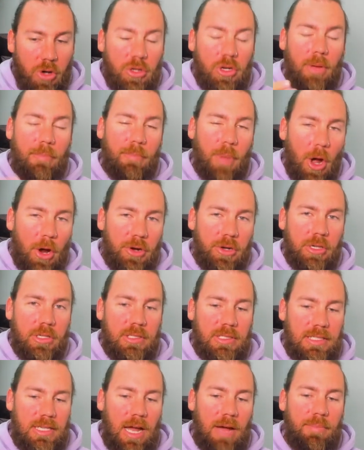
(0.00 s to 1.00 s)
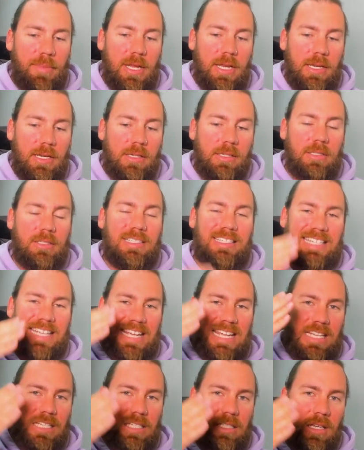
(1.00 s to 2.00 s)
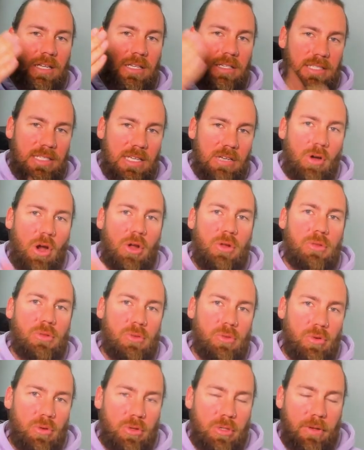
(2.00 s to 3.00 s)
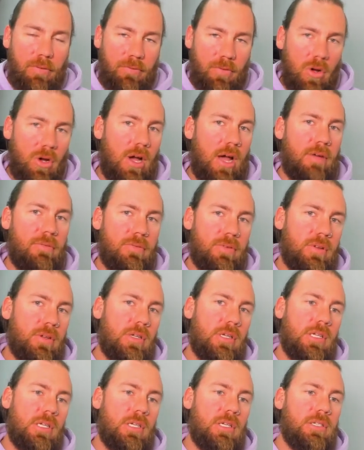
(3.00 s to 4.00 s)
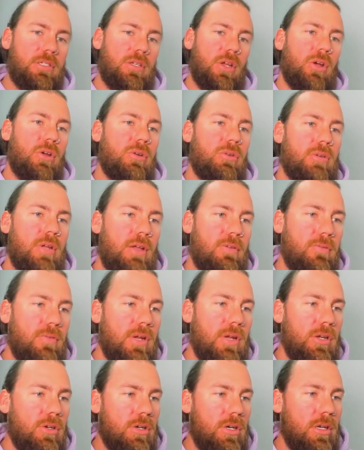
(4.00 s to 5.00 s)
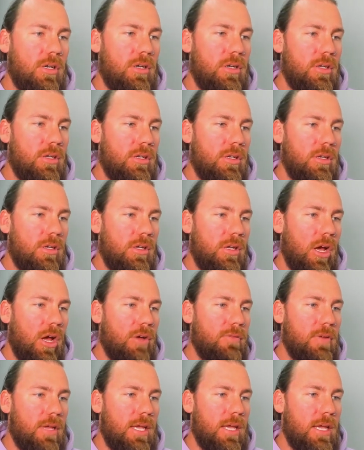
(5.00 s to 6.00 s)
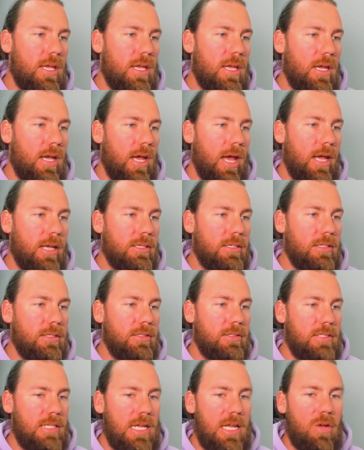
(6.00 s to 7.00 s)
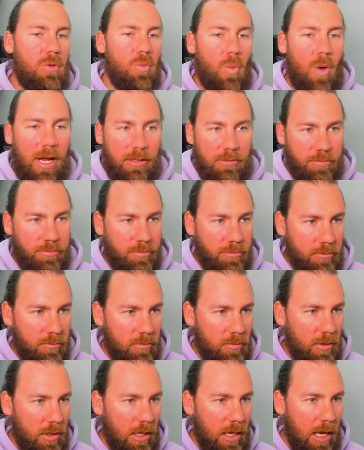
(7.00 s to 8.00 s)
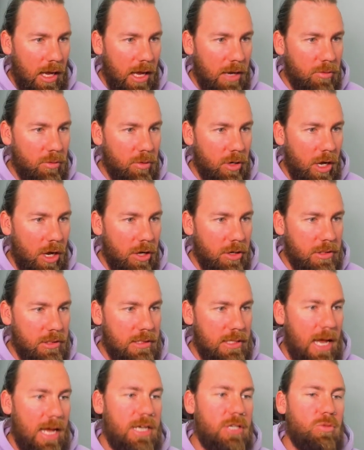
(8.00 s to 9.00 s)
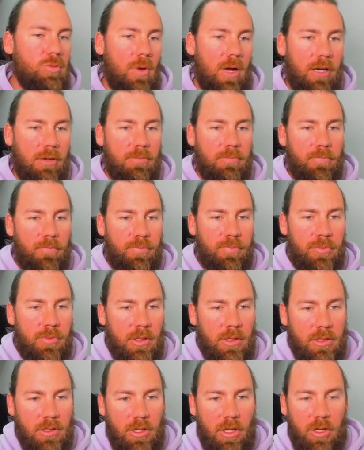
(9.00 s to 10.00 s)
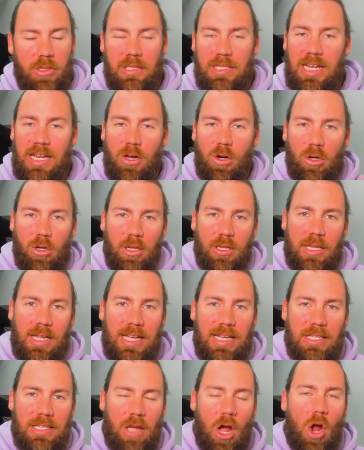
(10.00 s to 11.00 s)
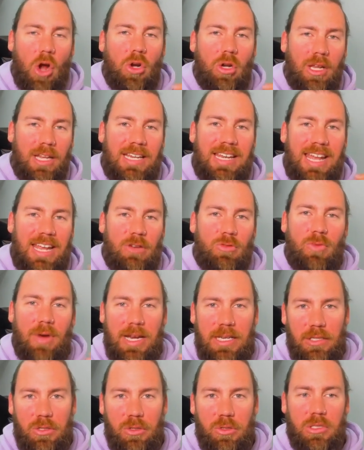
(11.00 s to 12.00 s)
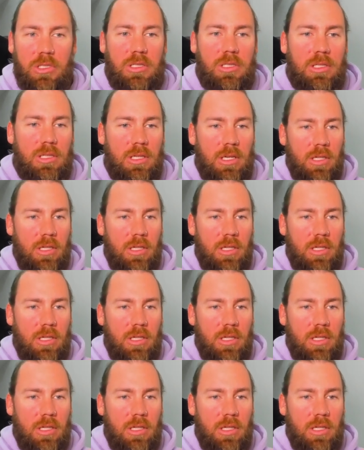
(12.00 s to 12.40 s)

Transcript: components come in tiers 0 through to 5. So if we look over here at tier 1, and we'll go stage 1. So you see all of these only need resources